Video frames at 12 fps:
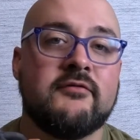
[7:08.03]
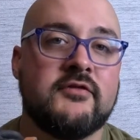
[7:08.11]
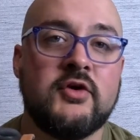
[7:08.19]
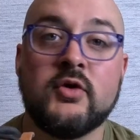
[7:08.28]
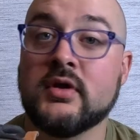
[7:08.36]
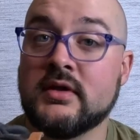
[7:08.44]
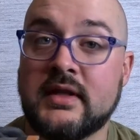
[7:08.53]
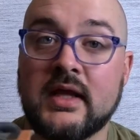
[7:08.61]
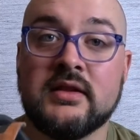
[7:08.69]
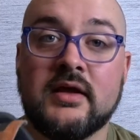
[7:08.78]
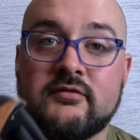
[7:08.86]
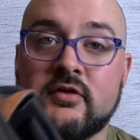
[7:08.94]
you can
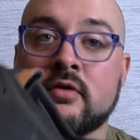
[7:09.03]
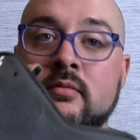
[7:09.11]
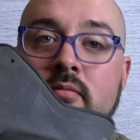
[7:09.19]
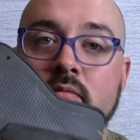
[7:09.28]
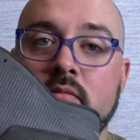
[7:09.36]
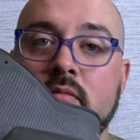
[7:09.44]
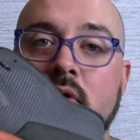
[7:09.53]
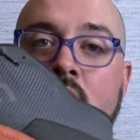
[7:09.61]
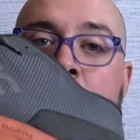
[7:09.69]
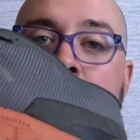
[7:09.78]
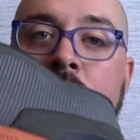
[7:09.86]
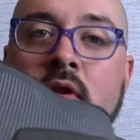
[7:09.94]
deadlift in them.
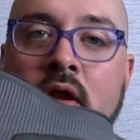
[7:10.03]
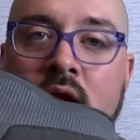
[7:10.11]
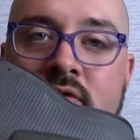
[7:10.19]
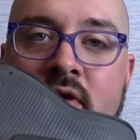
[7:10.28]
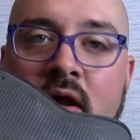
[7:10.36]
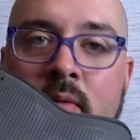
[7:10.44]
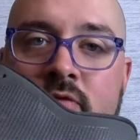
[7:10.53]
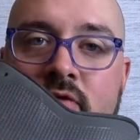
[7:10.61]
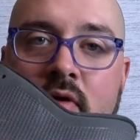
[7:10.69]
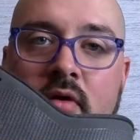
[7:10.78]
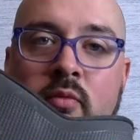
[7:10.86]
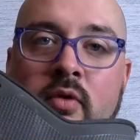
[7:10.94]
A lot of times
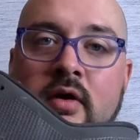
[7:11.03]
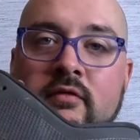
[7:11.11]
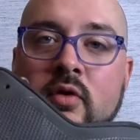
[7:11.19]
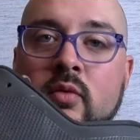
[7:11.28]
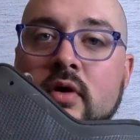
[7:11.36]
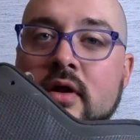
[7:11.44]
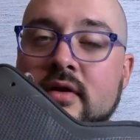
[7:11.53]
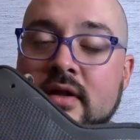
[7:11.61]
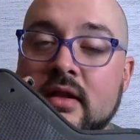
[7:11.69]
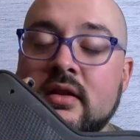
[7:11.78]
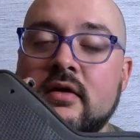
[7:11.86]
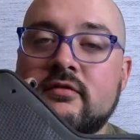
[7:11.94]
whenever you want to
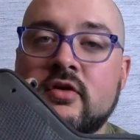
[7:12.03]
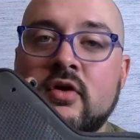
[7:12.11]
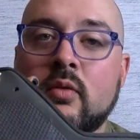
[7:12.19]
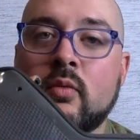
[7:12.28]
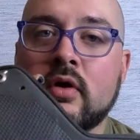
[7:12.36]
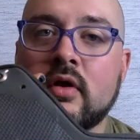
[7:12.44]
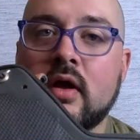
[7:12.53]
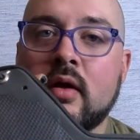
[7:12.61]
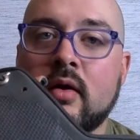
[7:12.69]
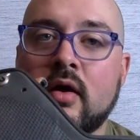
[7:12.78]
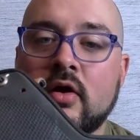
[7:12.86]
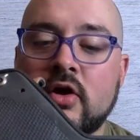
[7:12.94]
deadlift, you don't want
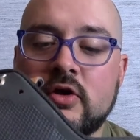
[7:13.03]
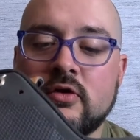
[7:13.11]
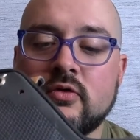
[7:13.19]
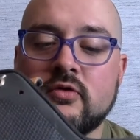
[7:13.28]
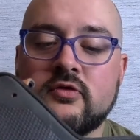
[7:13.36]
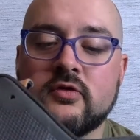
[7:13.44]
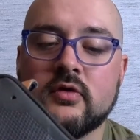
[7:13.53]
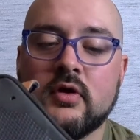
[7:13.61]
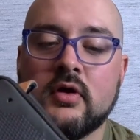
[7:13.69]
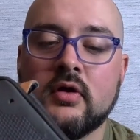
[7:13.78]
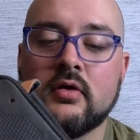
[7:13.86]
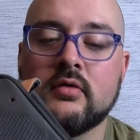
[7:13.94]
a huge
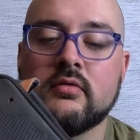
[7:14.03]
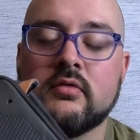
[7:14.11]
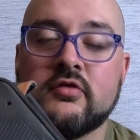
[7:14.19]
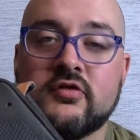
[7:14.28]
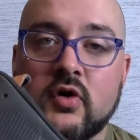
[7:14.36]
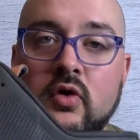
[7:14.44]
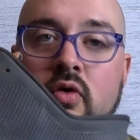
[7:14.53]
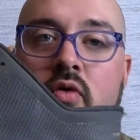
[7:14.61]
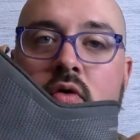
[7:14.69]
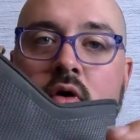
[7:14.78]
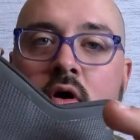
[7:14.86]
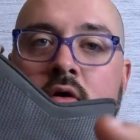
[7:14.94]

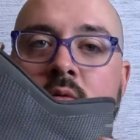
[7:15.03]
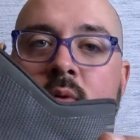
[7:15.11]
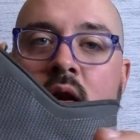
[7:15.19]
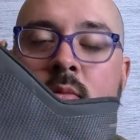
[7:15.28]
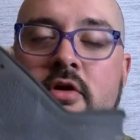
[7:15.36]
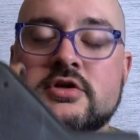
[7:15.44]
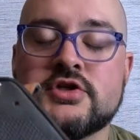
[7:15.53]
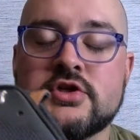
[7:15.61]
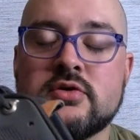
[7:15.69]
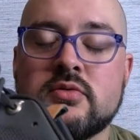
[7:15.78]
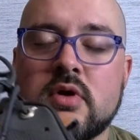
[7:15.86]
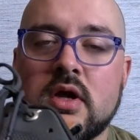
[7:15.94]
sole on the bottom of your
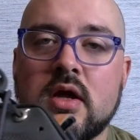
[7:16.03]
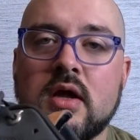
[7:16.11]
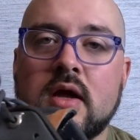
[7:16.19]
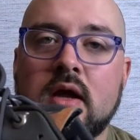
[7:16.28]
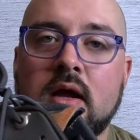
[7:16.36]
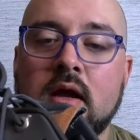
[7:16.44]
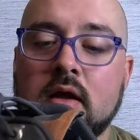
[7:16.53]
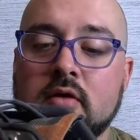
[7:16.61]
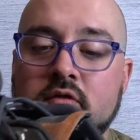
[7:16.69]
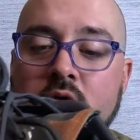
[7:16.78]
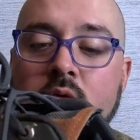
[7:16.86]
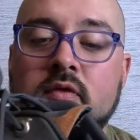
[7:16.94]
shoe, and
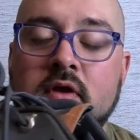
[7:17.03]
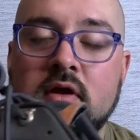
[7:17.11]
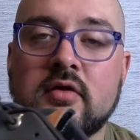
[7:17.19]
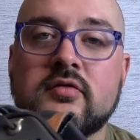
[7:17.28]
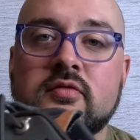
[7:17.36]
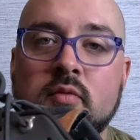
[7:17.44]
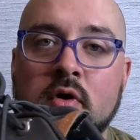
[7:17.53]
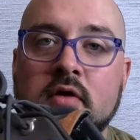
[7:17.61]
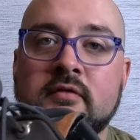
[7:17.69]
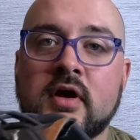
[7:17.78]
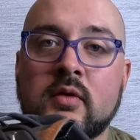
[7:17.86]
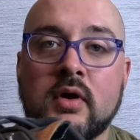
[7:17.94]
so these
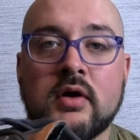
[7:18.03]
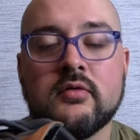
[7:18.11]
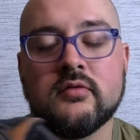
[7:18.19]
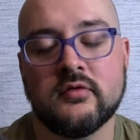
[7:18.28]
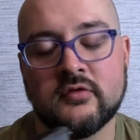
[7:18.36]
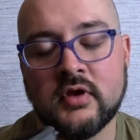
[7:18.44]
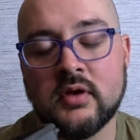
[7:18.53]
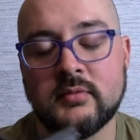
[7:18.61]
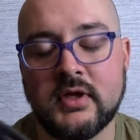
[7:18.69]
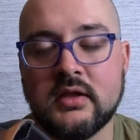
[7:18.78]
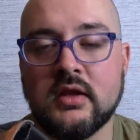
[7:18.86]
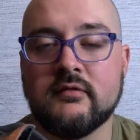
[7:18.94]
work very well. Some
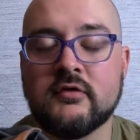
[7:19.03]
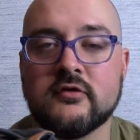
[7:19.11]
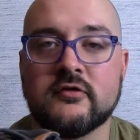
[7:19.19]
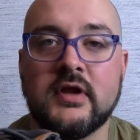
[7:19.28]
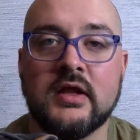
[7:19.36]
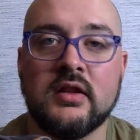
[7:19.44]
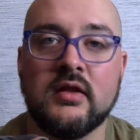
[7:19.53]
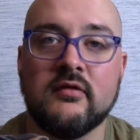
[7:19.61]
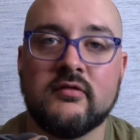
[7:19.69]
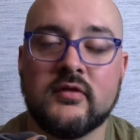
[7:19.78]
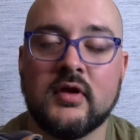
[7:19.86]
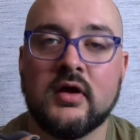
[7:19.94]
deadlifters
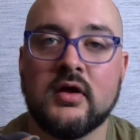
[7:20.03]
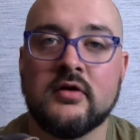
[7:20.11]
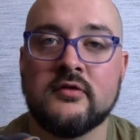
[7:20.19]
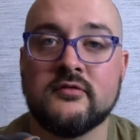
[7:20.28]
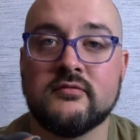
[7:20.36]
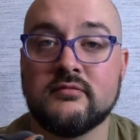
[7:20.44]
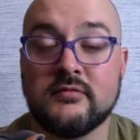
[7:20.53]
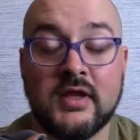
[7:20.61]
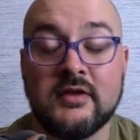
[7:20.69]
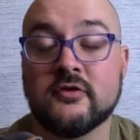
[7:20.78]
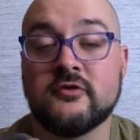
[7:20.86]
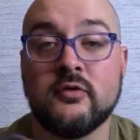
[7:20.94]
deadlift and
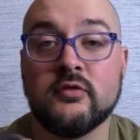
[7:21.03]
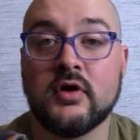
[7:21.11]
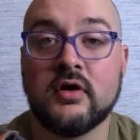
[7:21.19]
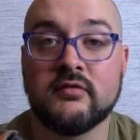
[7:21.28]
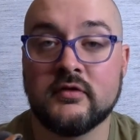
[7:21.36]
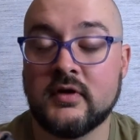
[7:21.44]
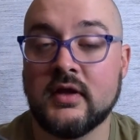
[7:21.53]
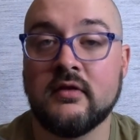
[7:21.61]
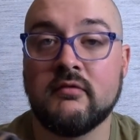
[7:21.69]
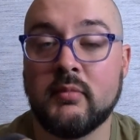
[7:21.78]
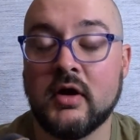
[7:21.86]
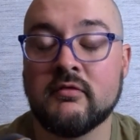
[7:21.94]
take their shoes off and
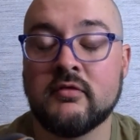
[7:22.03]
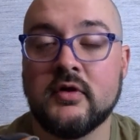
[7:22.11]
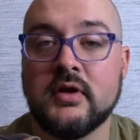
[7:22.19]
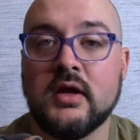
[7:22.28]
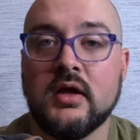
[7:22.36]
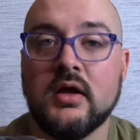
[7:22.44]
deadlift barefoot,